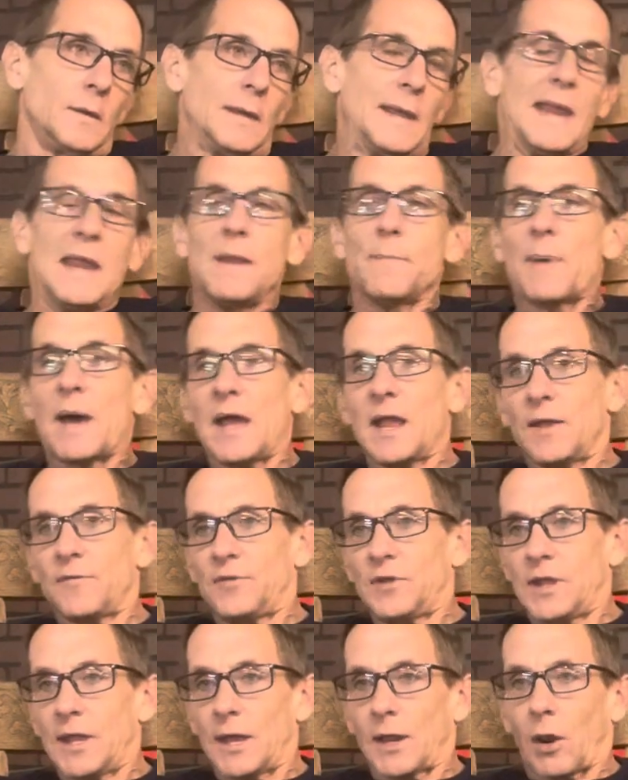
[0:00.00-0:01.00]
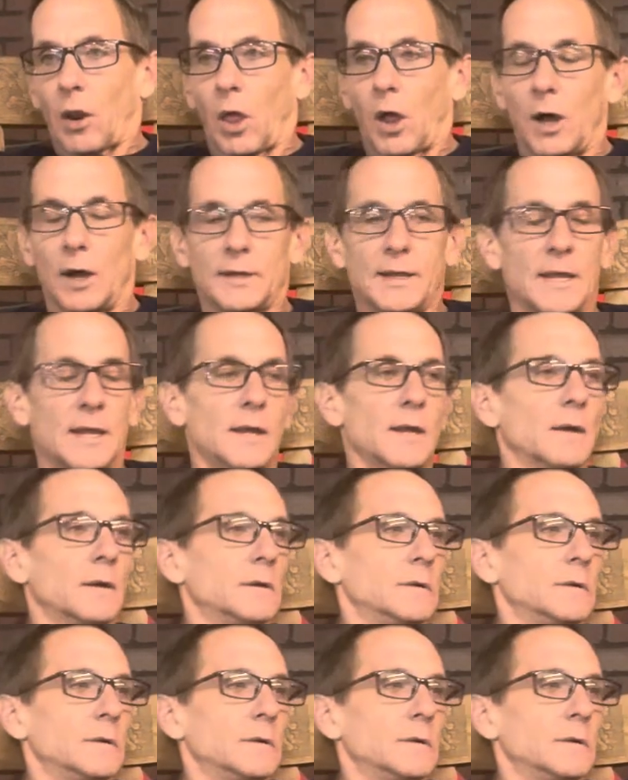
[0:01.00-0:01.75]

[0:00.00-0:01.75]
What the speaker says: eBay if you get lucky.